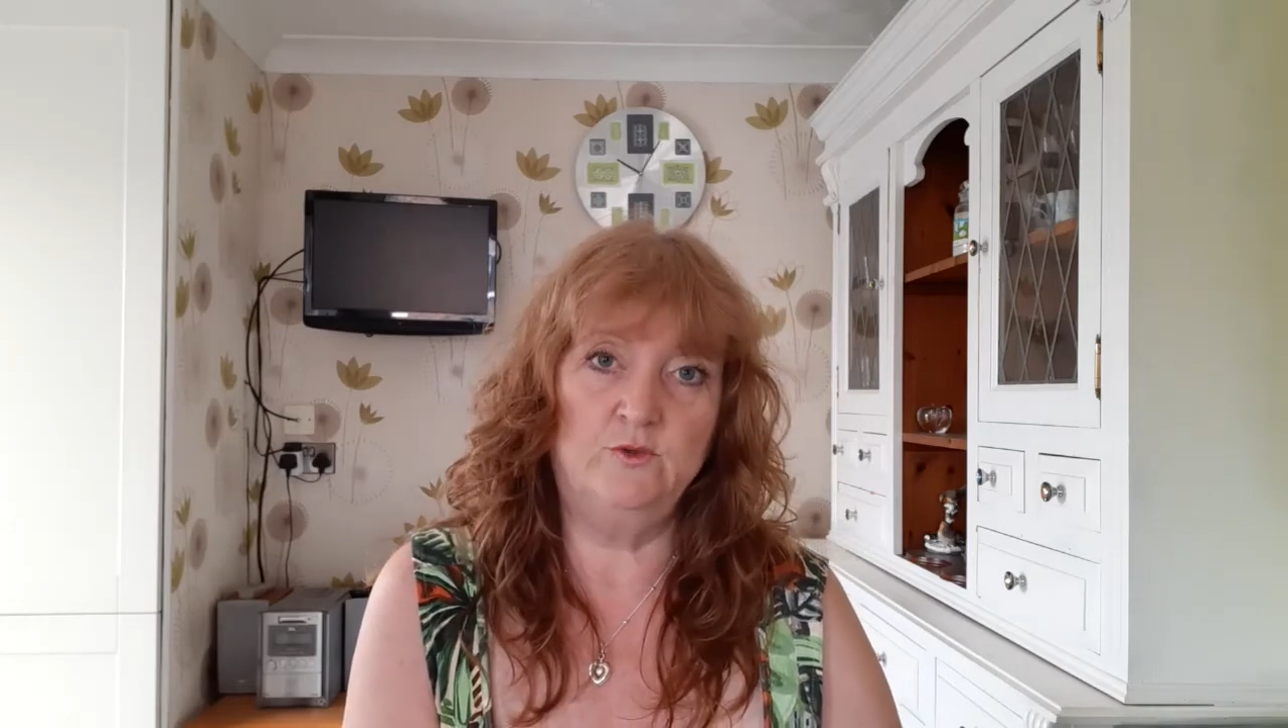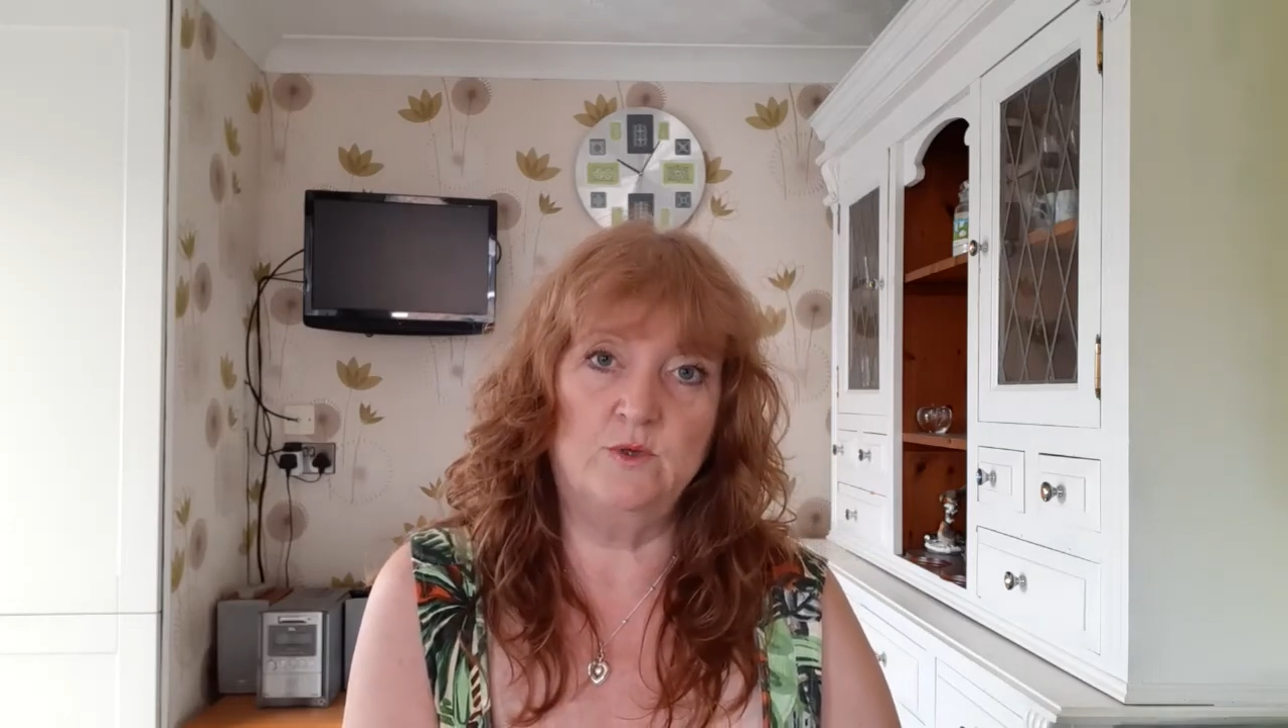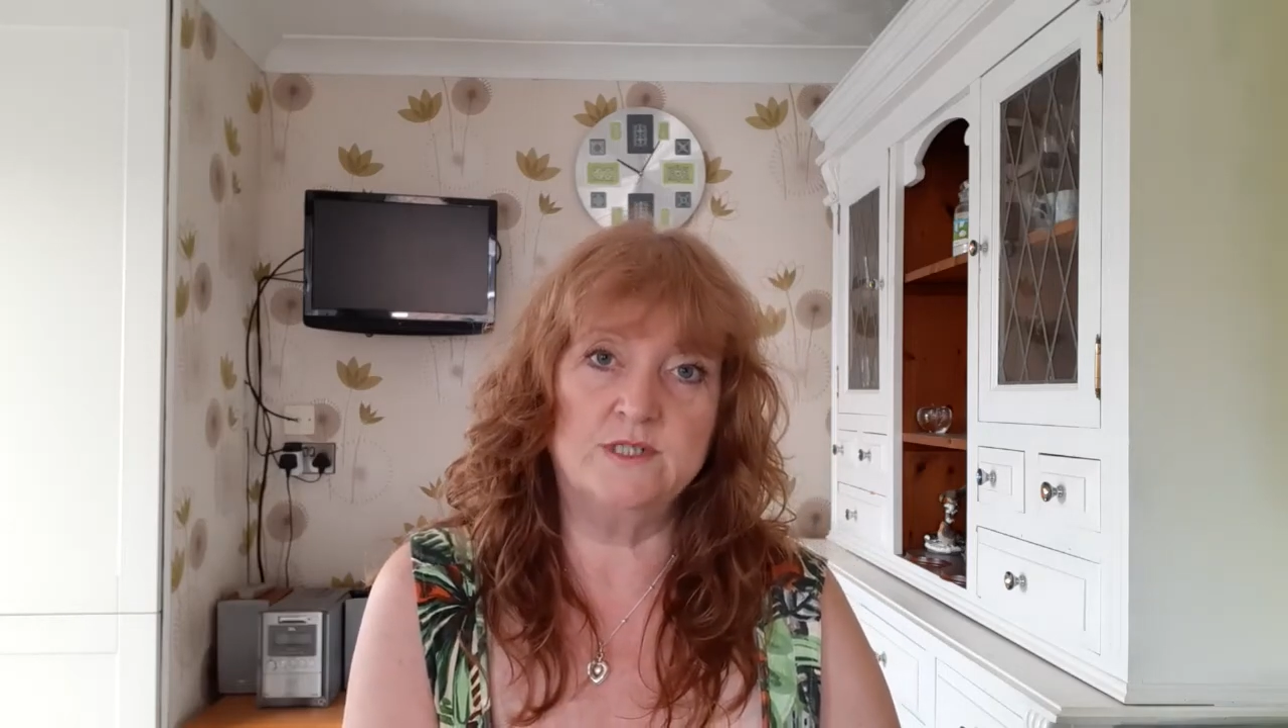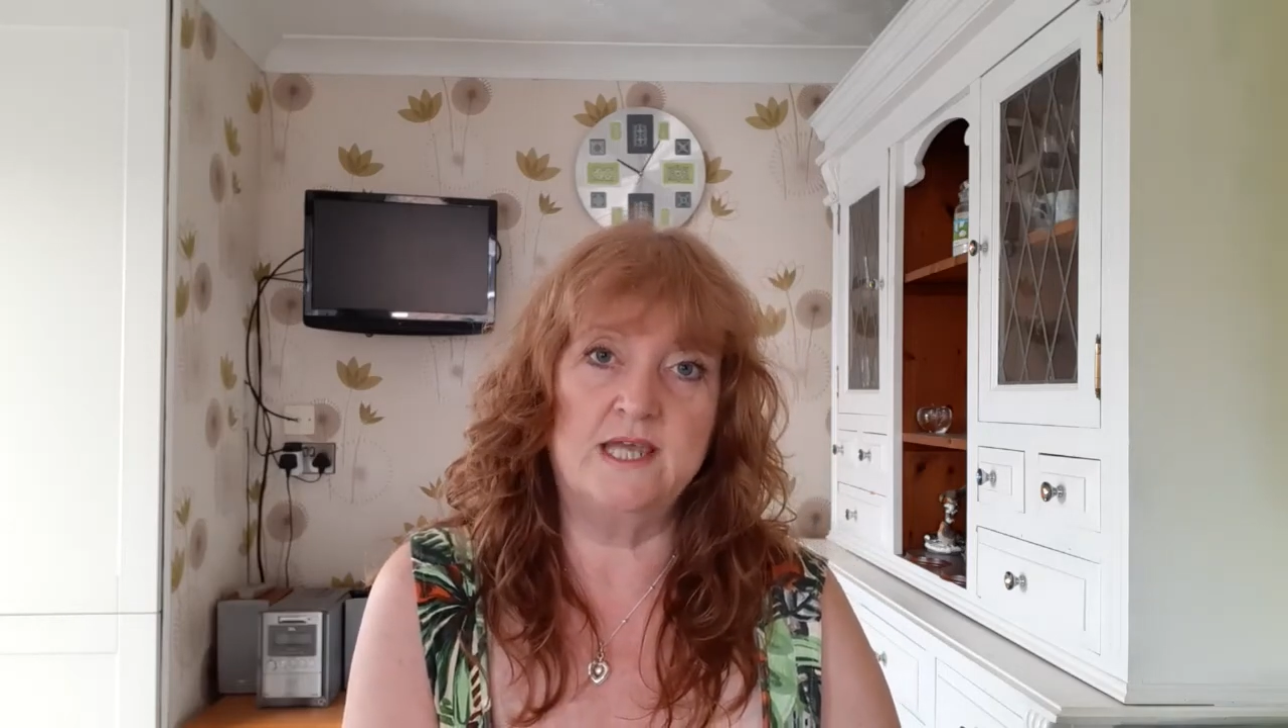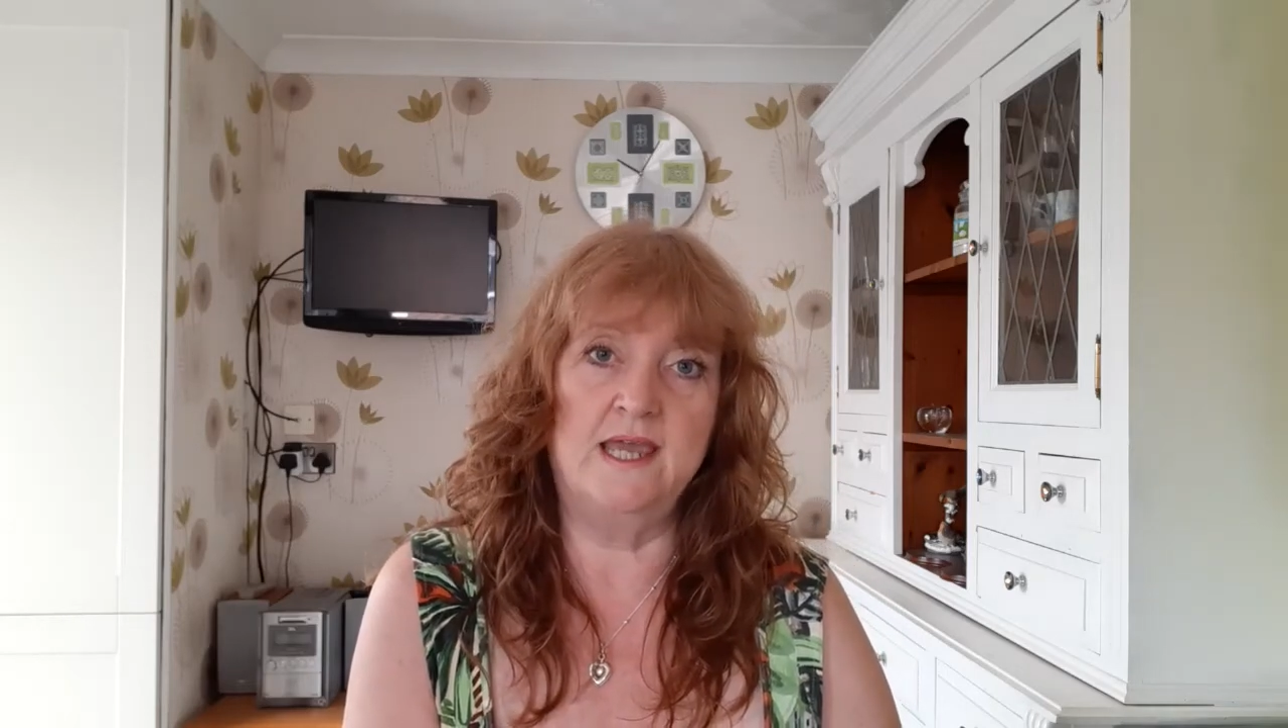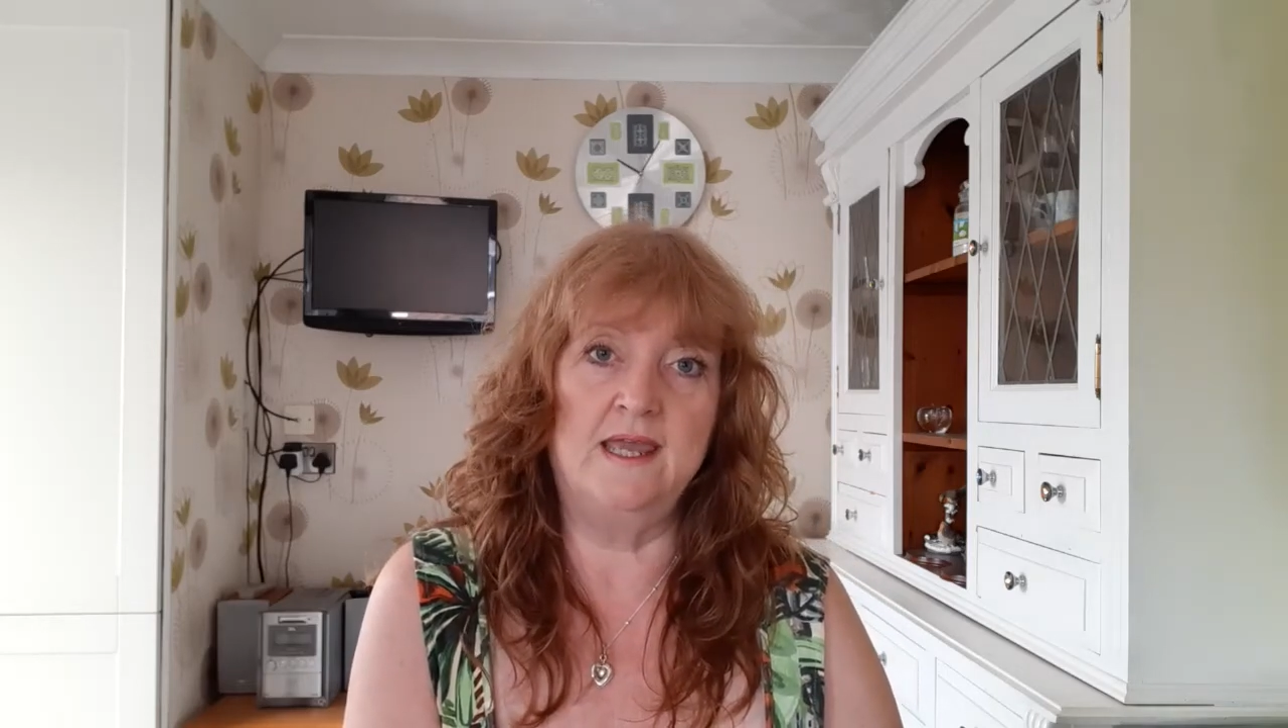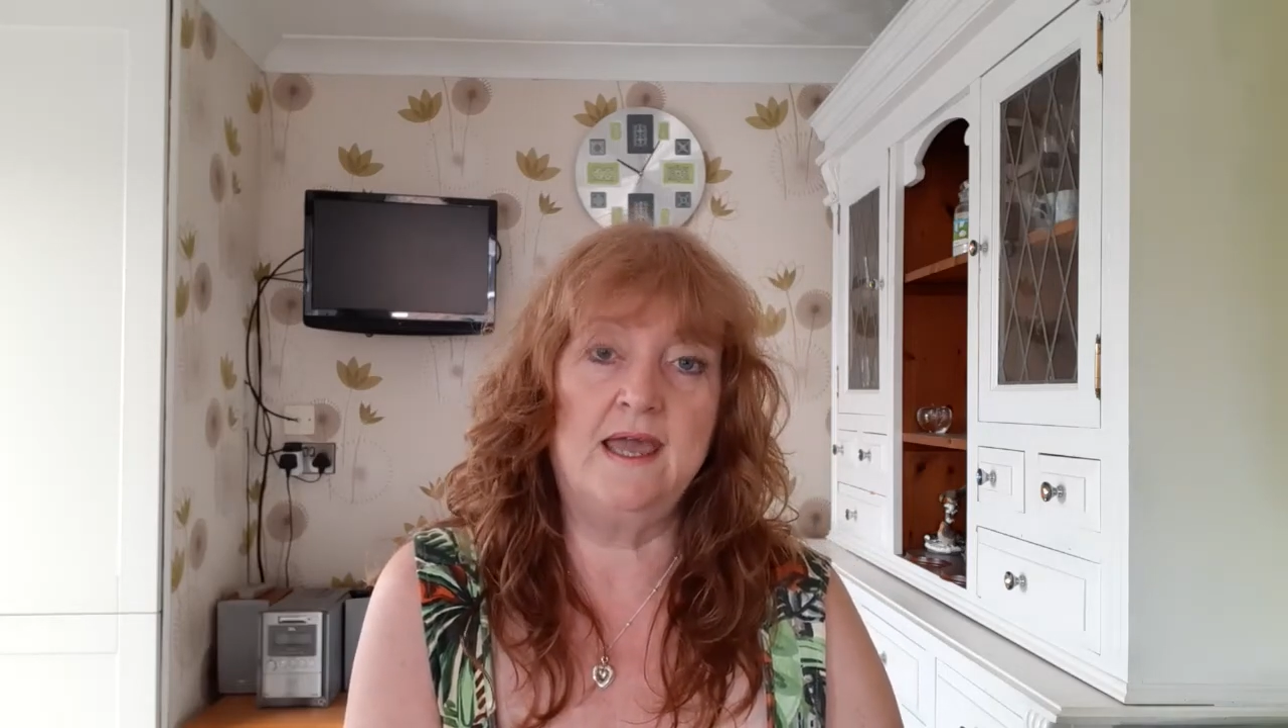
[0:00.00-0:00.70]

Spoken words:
was a